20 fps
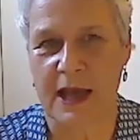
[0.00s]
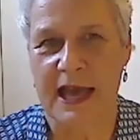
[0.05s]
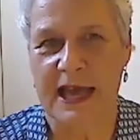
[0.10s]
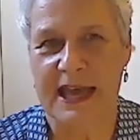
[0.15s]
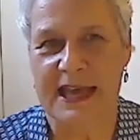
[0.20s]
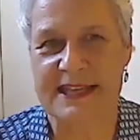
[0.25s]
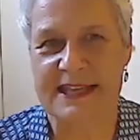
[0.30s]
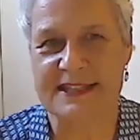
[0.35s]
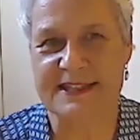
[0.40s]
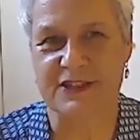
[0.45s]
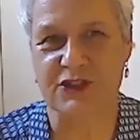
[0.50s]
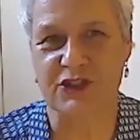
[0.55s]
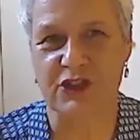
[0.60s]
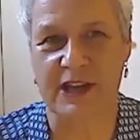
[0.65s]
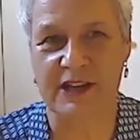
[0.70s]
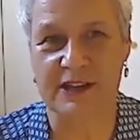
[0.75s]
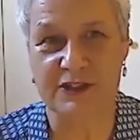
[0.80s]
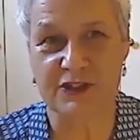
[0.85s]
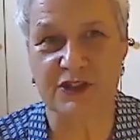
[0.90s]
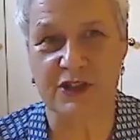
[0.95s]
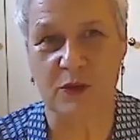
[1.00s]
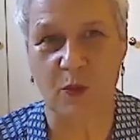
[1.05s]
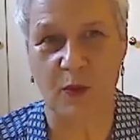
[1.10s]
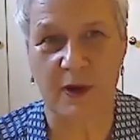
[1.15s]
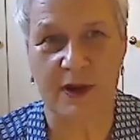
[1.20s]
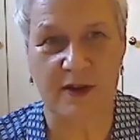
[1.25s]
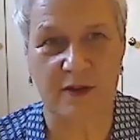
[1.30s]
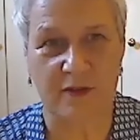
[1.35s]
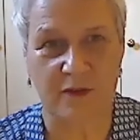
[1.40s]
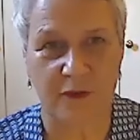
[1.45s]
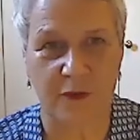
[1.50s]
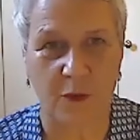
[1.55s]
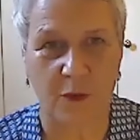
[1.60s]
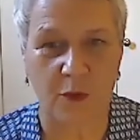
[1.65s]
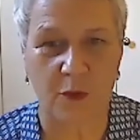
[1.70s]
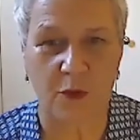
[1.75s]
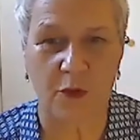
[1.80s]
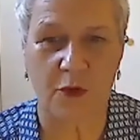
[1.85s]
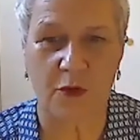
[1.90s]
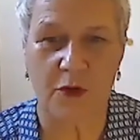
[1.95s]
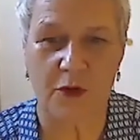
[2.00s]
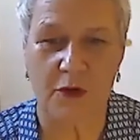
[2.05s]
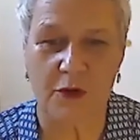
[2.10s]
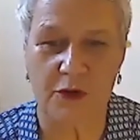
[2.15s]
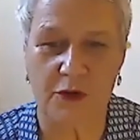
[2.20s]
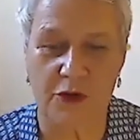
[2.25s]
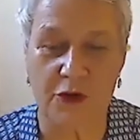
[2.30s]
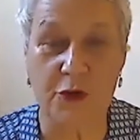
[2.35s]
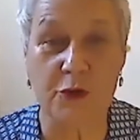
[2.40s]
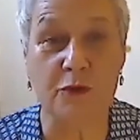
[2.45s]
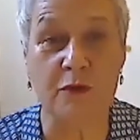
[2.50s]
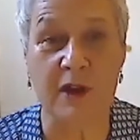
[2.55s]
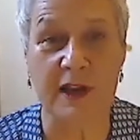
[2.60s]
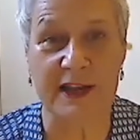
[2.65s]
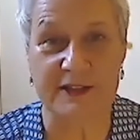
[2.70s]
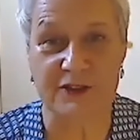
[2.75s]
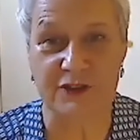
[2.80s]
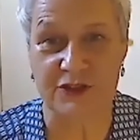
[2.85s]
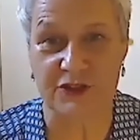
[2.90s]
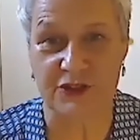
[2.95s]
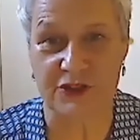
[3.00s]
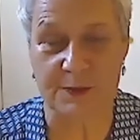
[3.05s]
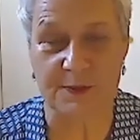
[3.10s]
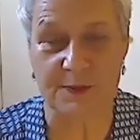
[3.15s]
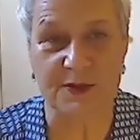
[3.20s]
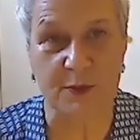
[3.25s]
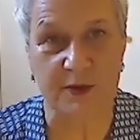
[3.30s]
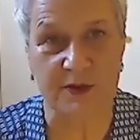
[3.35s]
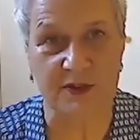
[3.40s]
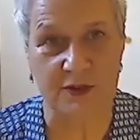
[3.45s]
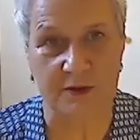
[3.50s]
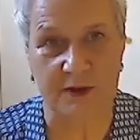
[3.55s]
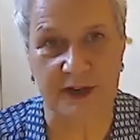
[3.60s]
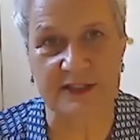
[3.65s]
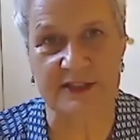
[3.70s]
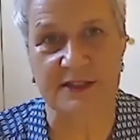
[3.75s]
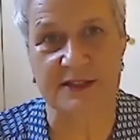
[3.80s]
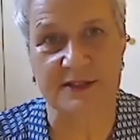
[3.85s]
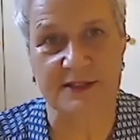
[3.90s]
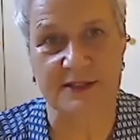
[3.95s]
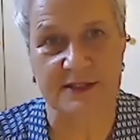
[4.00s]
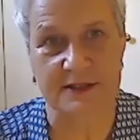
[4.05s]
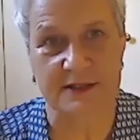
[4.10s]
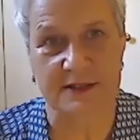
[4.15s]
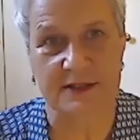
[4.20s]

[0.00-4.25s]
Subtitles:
It's a challenging one for new relationships with directors.